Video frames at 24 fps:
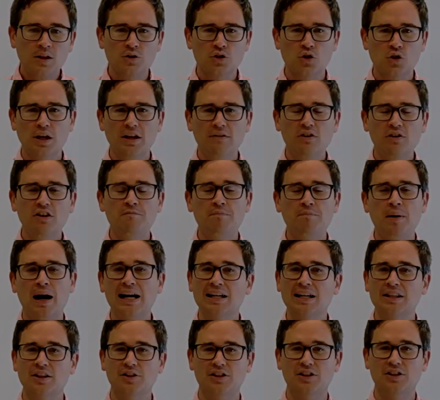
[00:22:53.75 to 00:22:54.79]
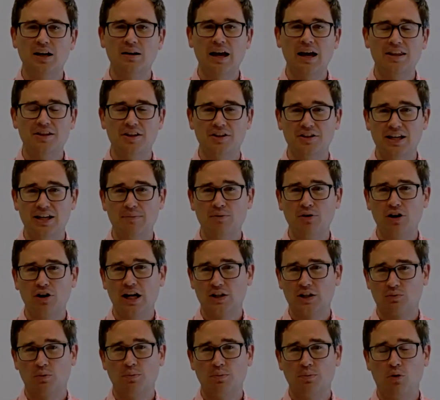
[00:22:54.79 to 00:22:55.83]
So even if Biden and the
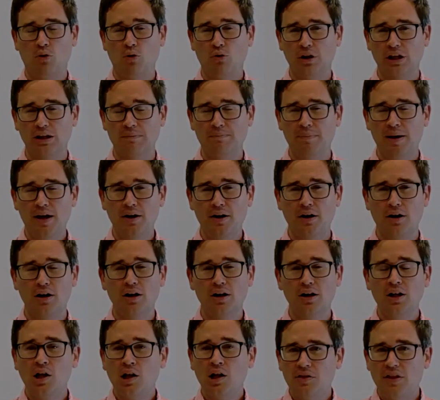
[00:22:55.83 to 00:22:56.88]
Democrats were polling better,